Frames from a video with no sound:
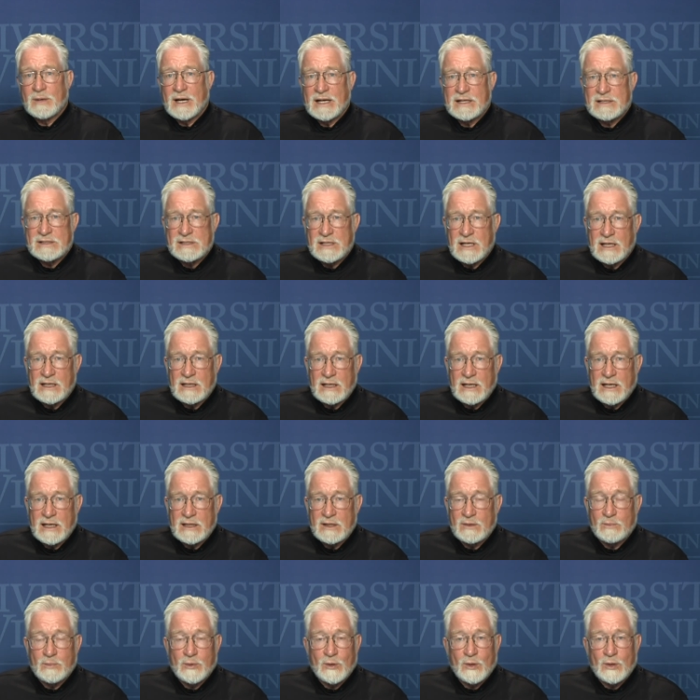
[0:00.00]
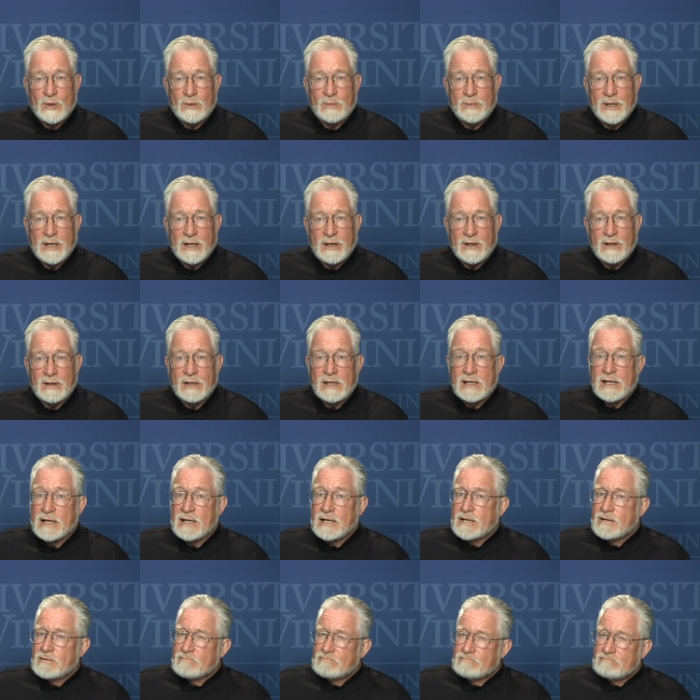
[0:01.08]
mindset, like the polar bear,
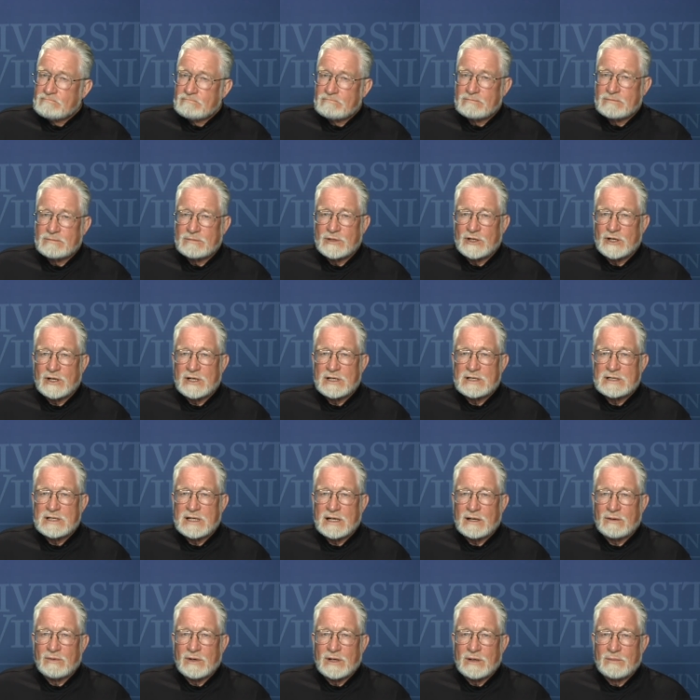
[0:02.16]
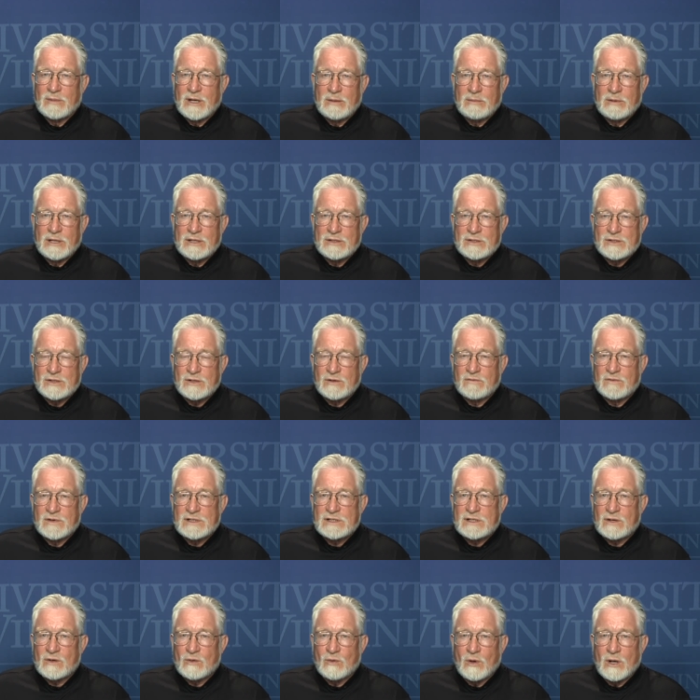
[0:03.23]
mm, you can tell, well, maybe the
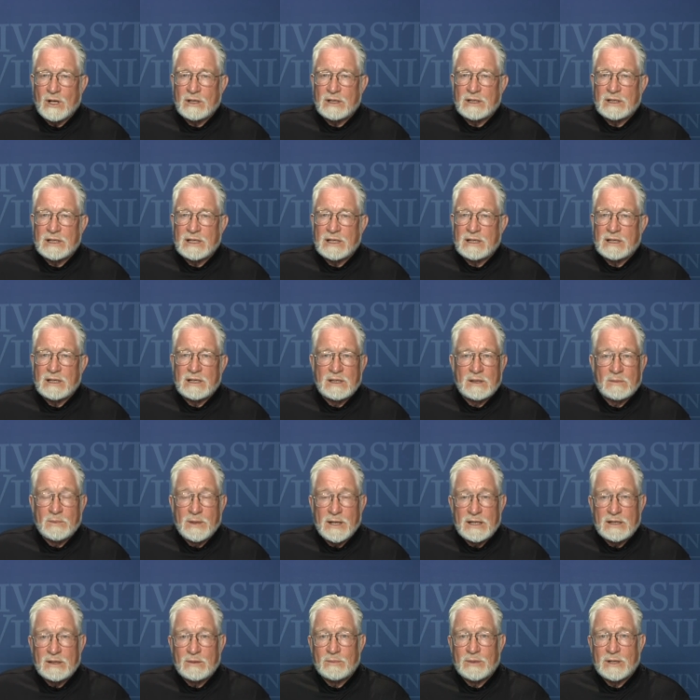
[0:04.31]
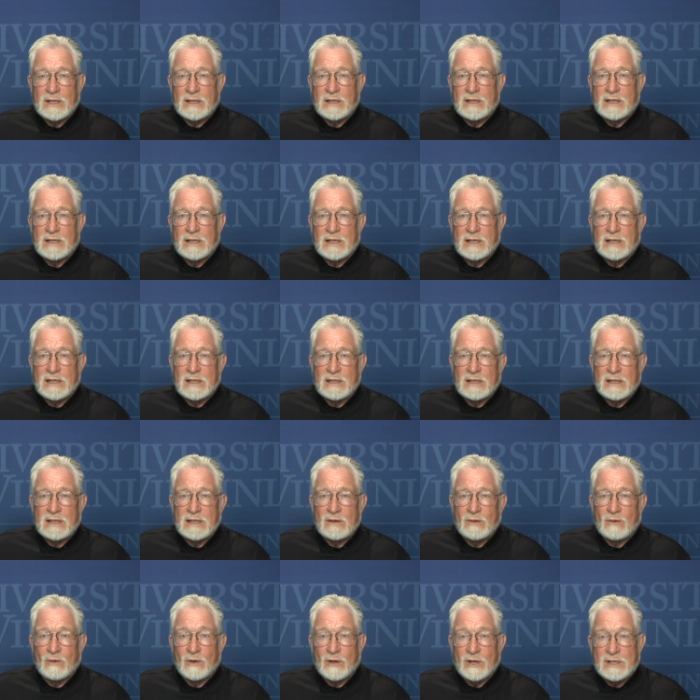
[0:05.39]
service, the quality, the dependability,
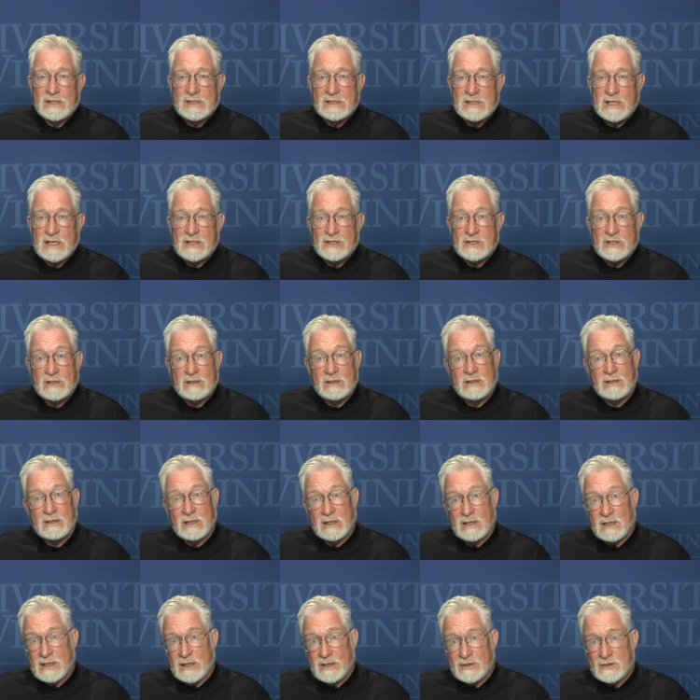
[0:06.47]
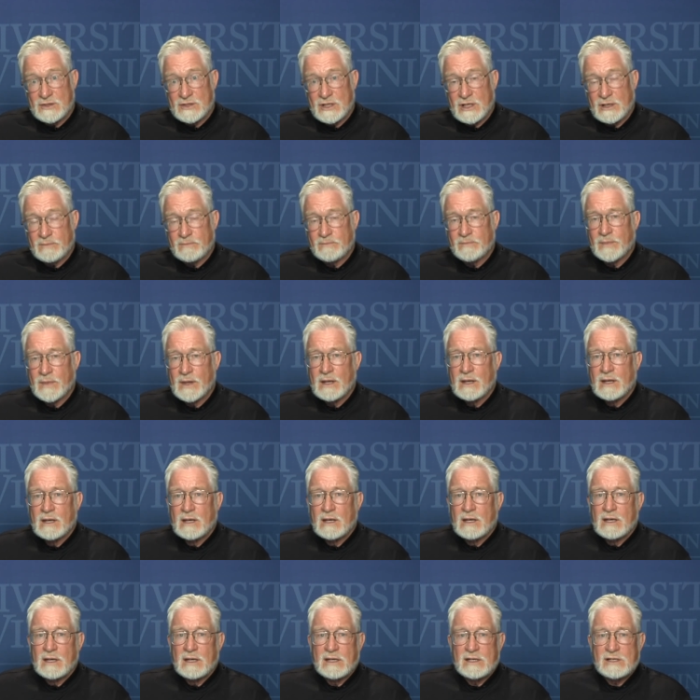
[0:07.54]
the organization, the leadership
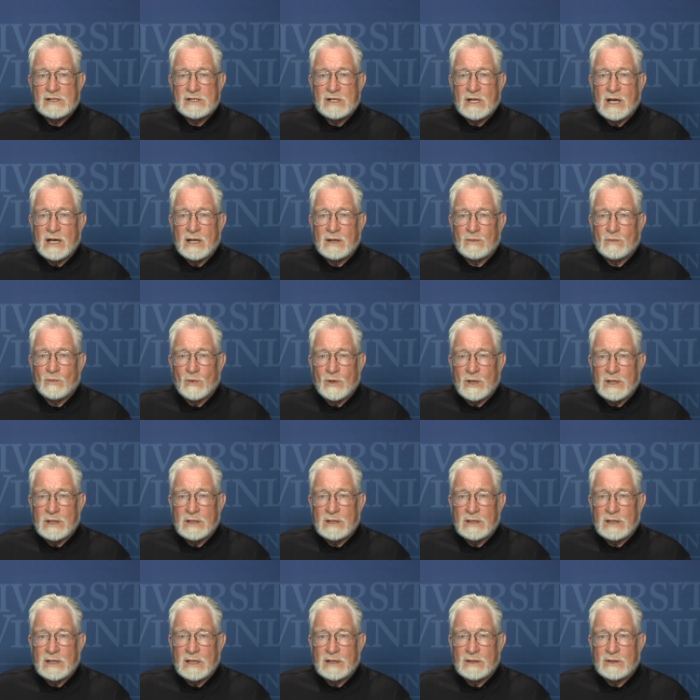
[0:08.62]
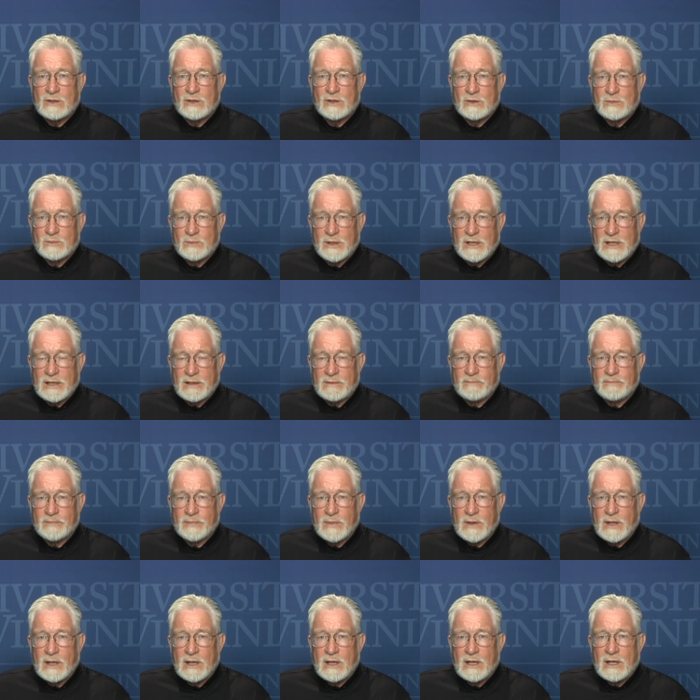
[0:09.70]
is not what it could be.
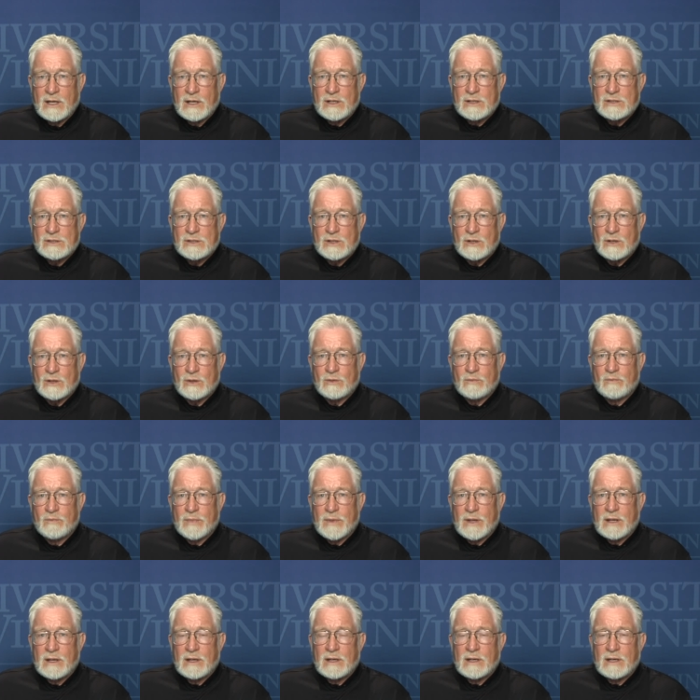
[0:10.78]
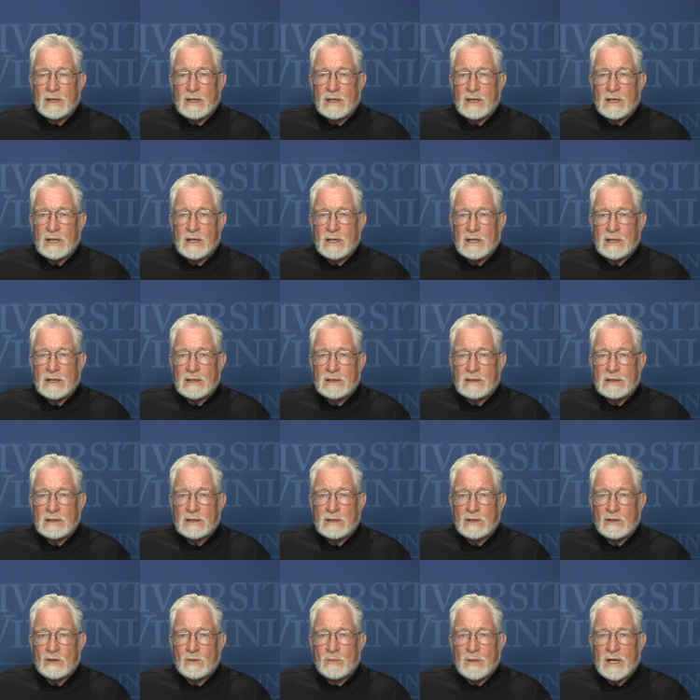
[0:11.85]
So uh,
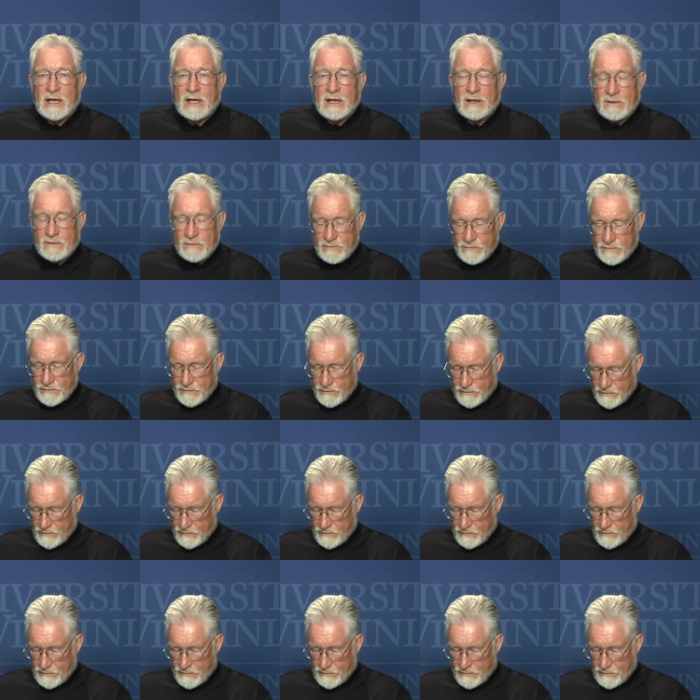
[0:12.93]
you may have